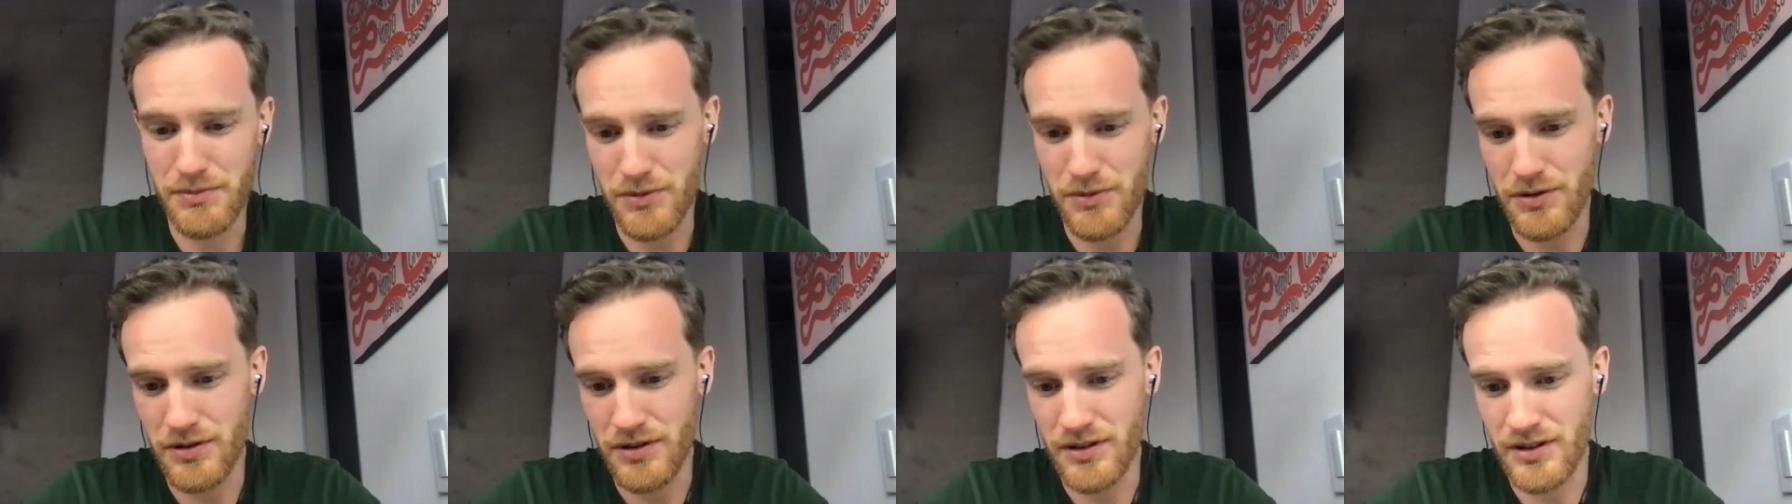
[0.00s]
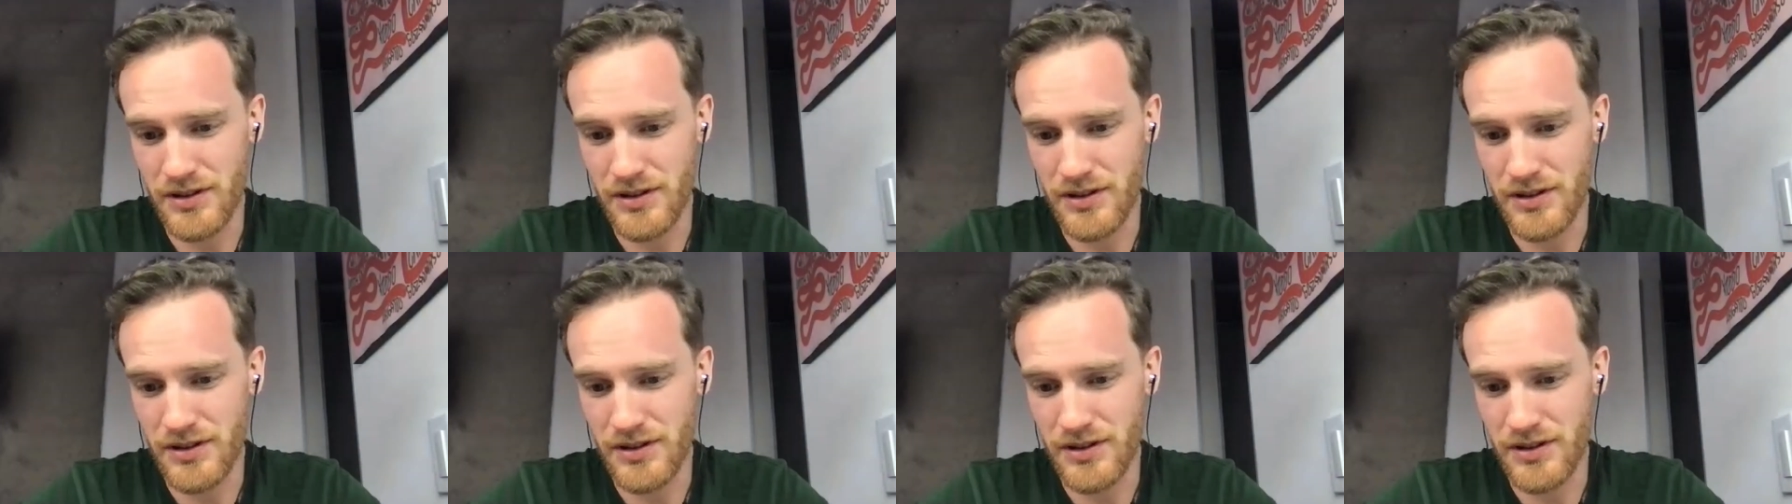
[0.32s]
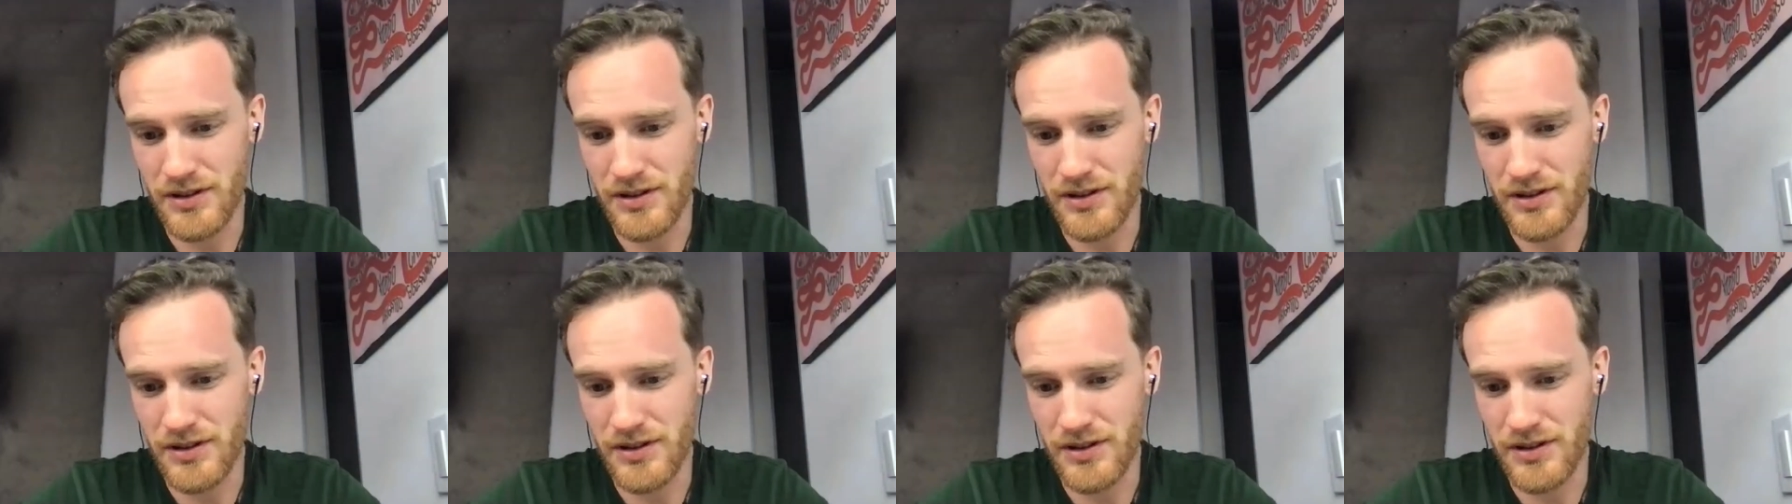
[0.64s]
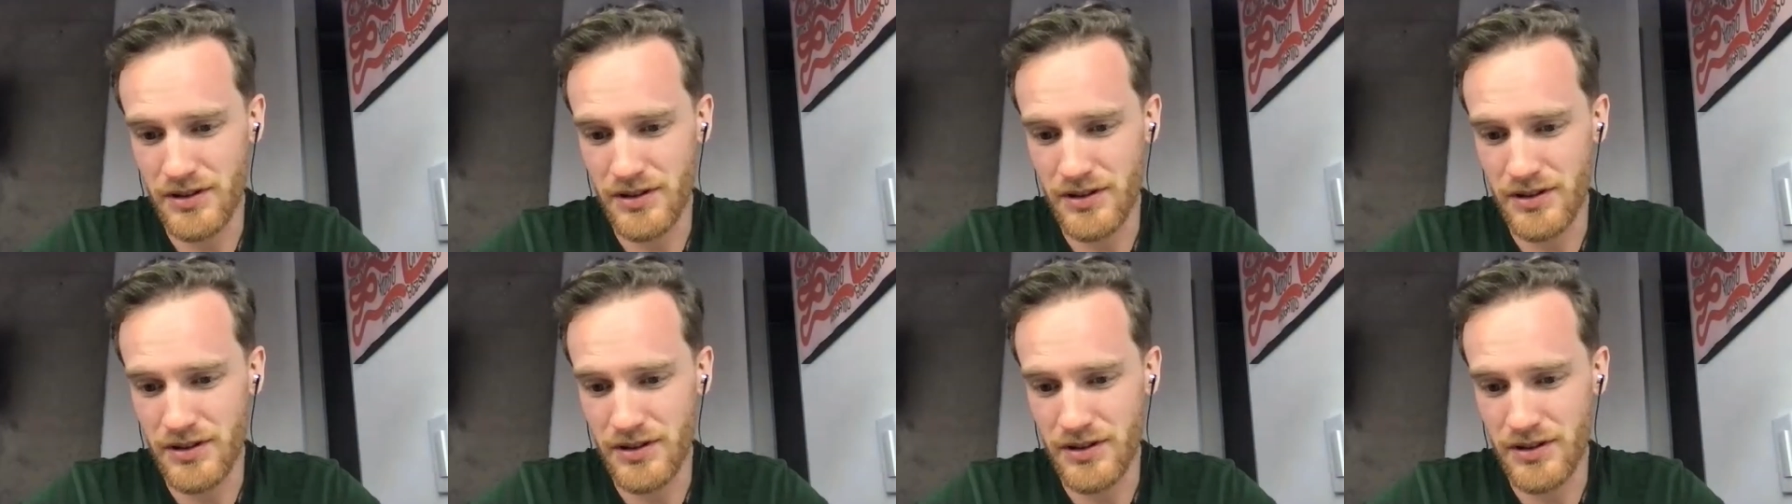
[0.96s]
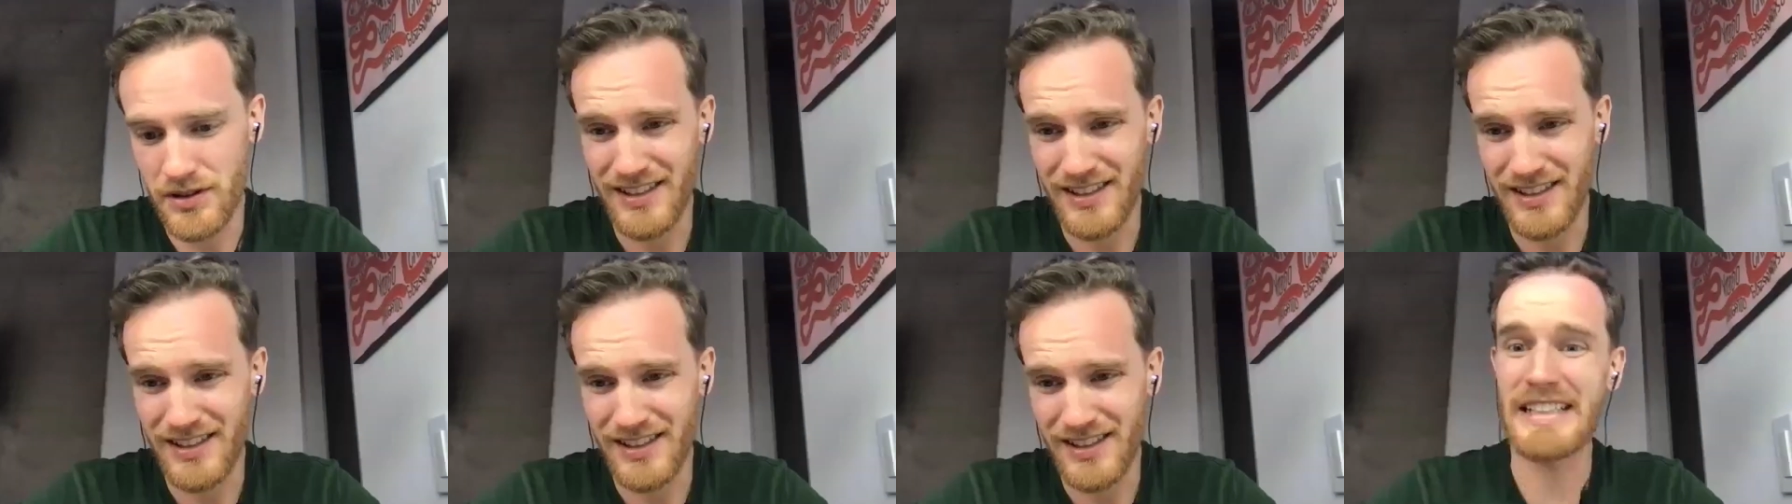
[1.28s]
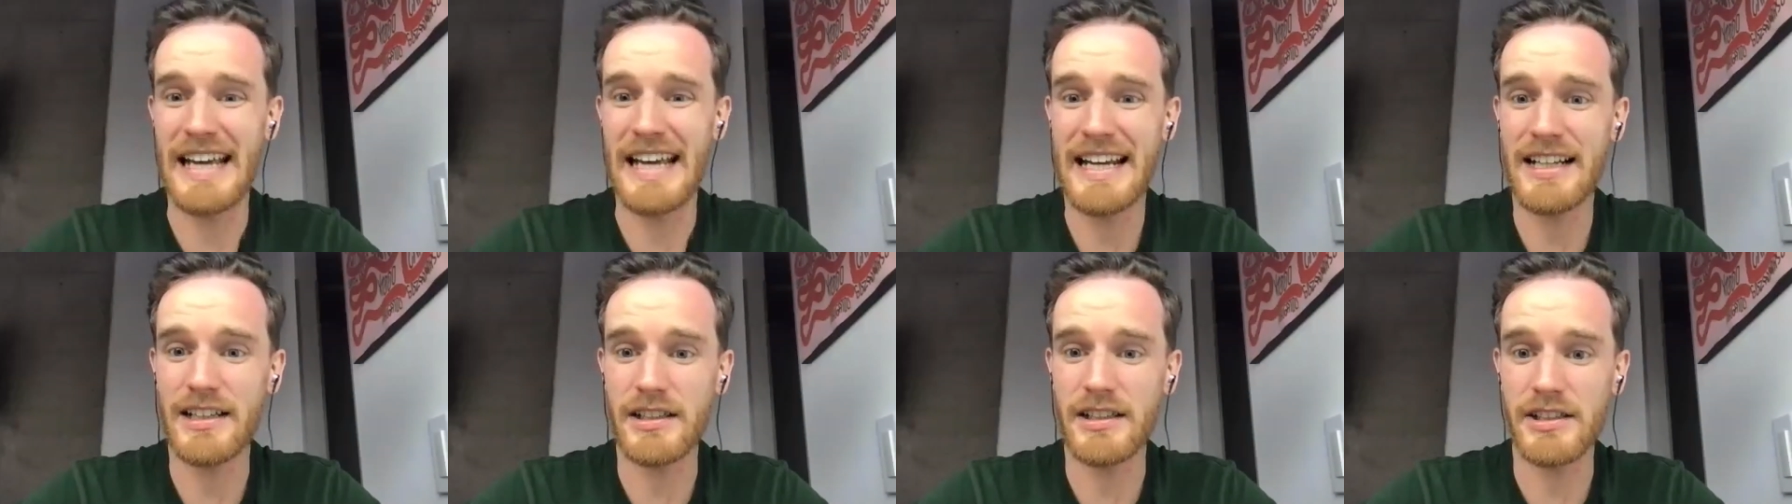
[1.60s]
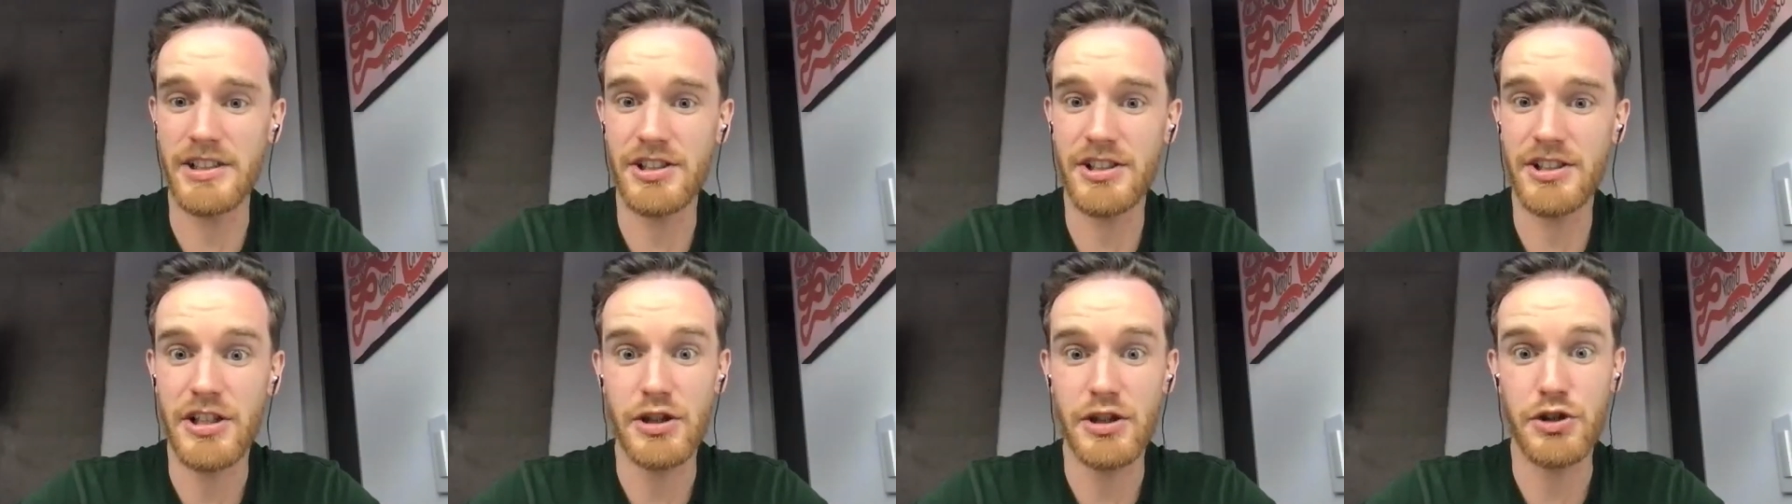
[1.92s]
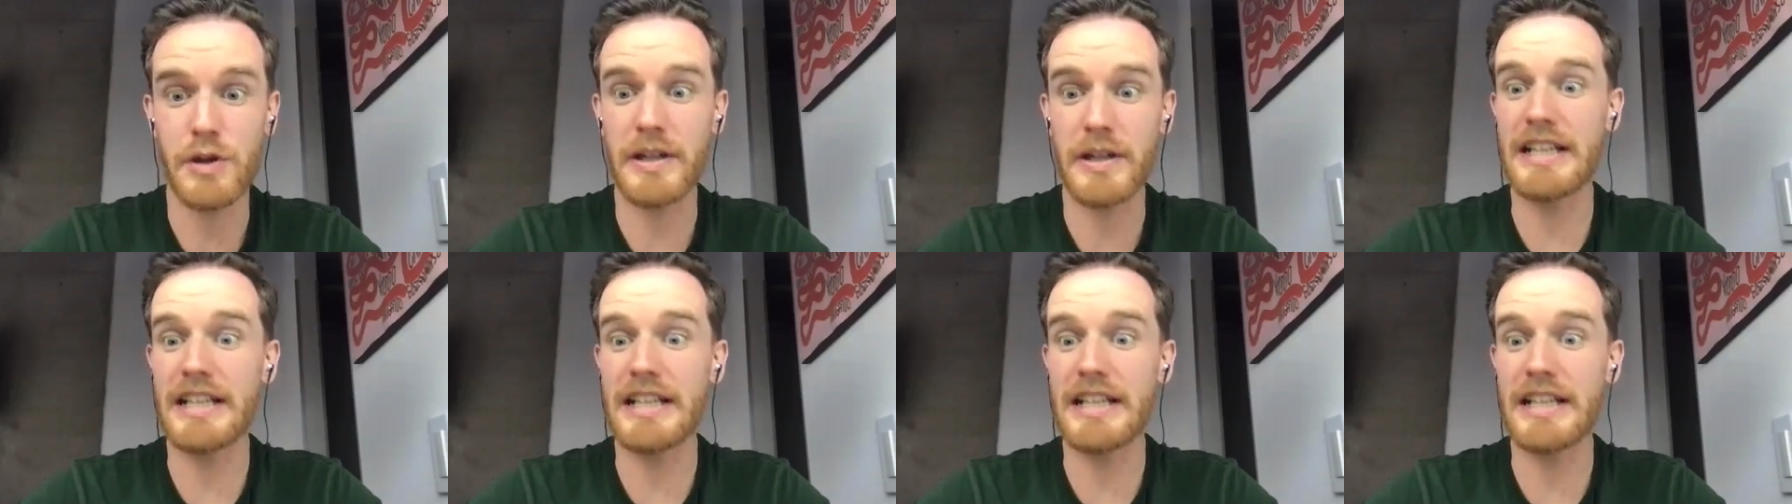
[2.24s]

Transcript: more of uh, learning English.